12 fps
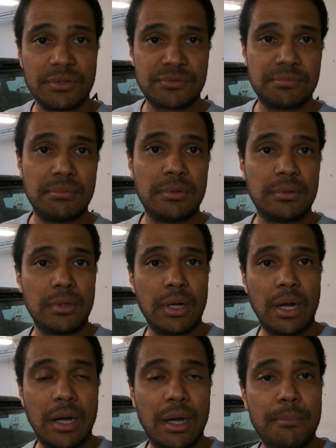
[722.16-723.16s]
is
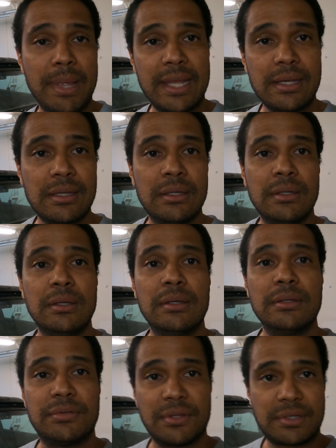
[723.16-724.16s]
made
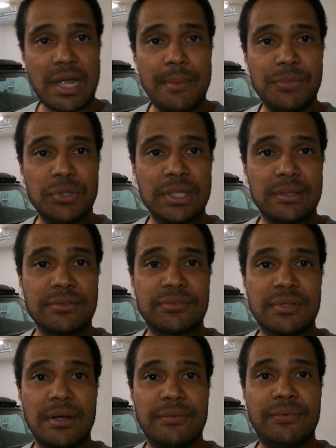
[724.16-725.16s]
to the time you get the
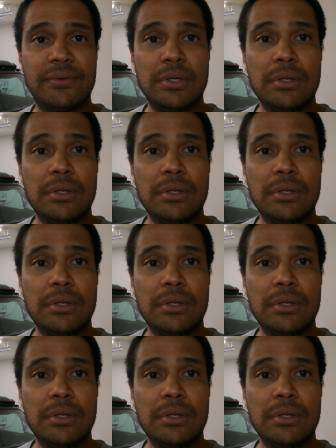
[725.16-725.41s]
stuff